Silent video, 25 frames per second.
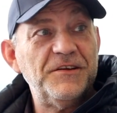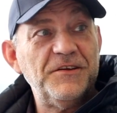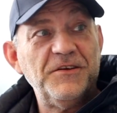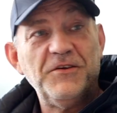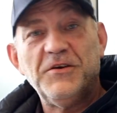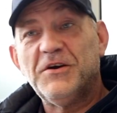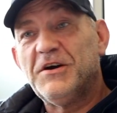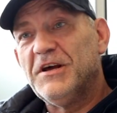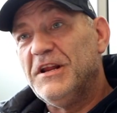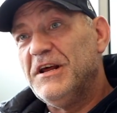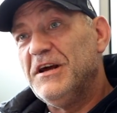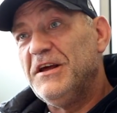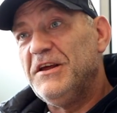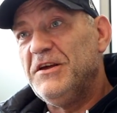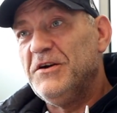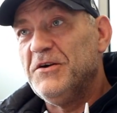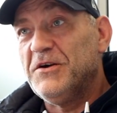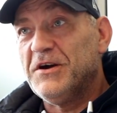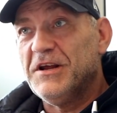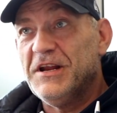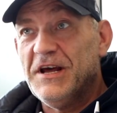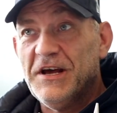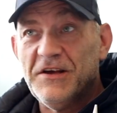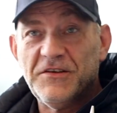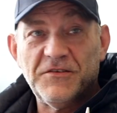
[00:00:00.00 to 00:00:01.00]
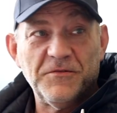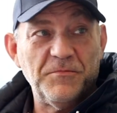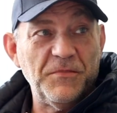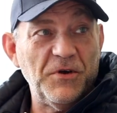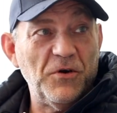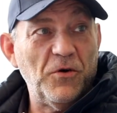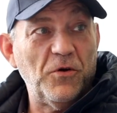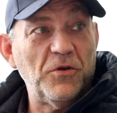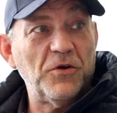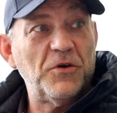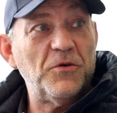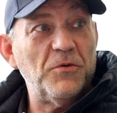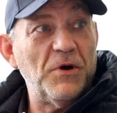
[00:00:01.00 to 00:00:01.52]
You can ask me
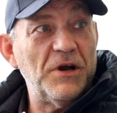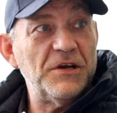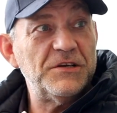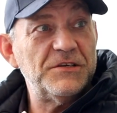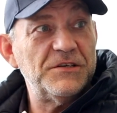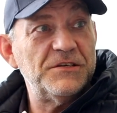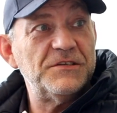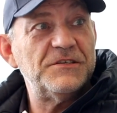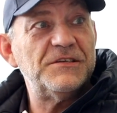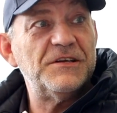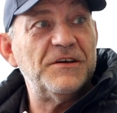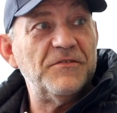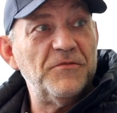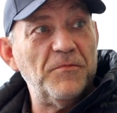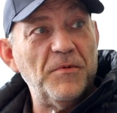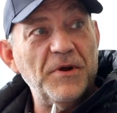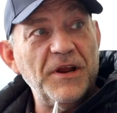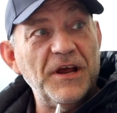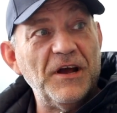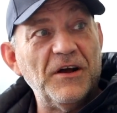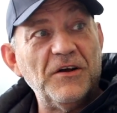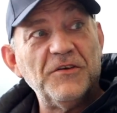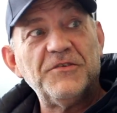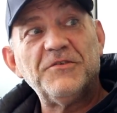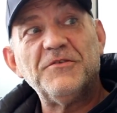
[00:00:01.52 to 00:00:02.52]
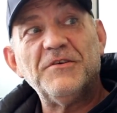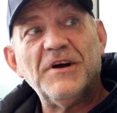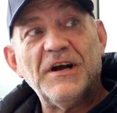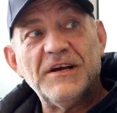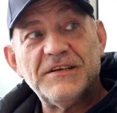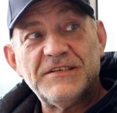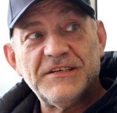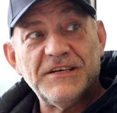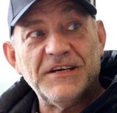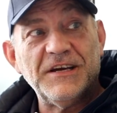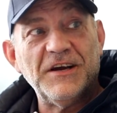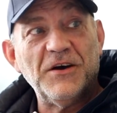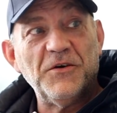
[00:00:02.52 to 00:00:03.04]
all the questions that everybody else are
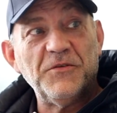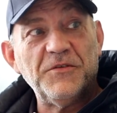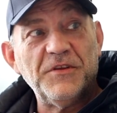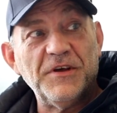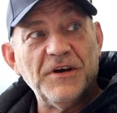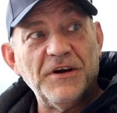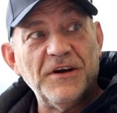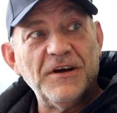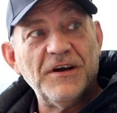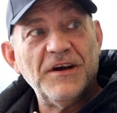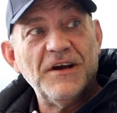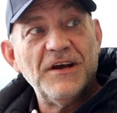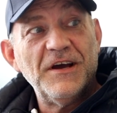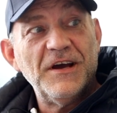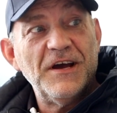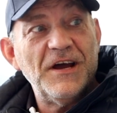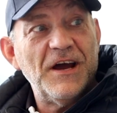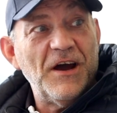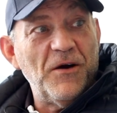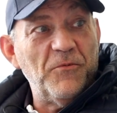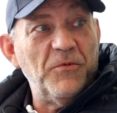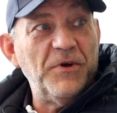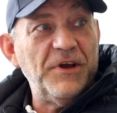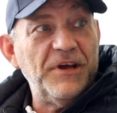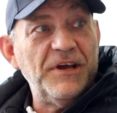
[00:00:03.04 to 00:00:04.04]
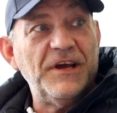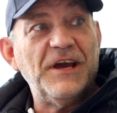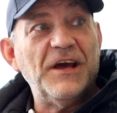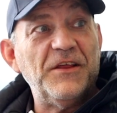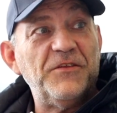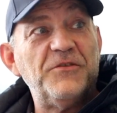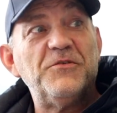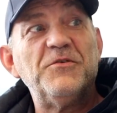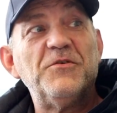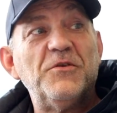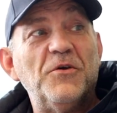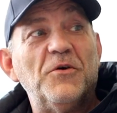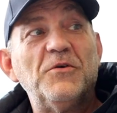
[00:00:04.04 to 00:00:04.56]
asking out there, and we can
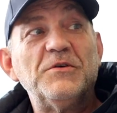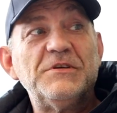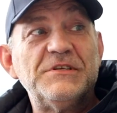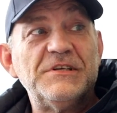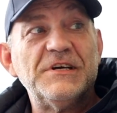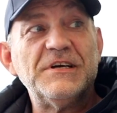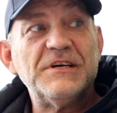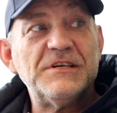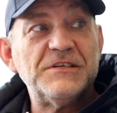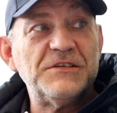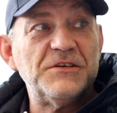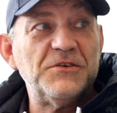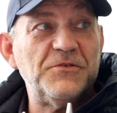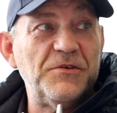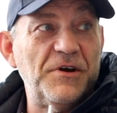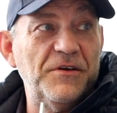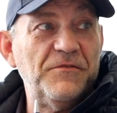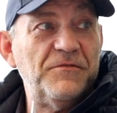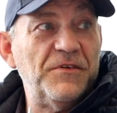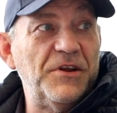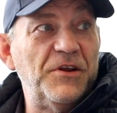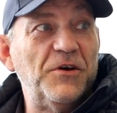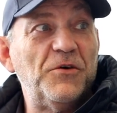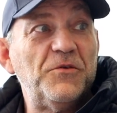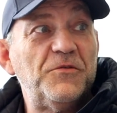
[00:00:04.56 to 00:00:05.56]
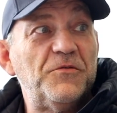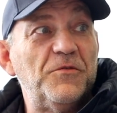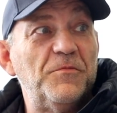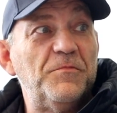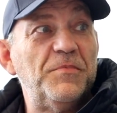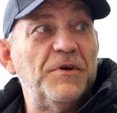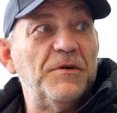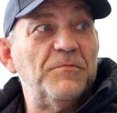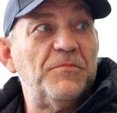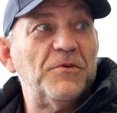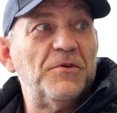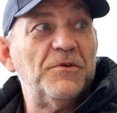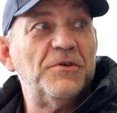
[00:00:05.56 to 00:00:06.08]
get through those things and create videos for
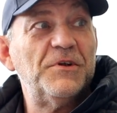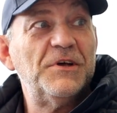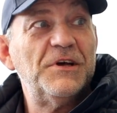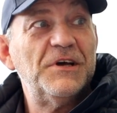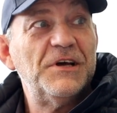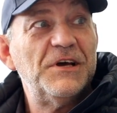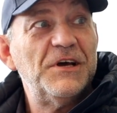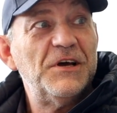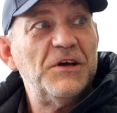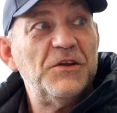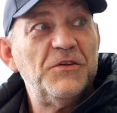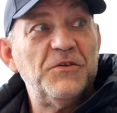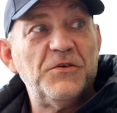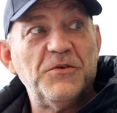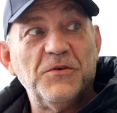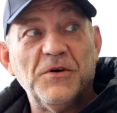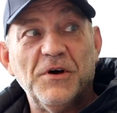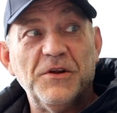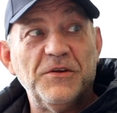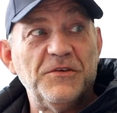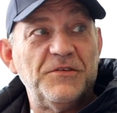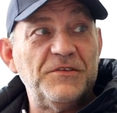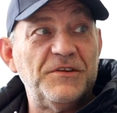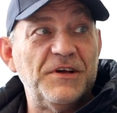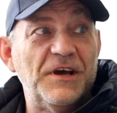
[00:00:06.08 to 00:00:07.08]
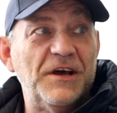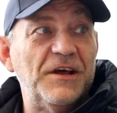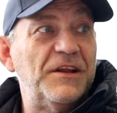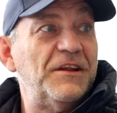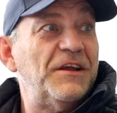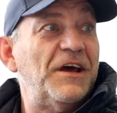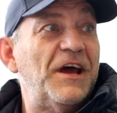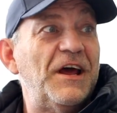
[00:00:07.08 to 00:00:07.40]
people to understand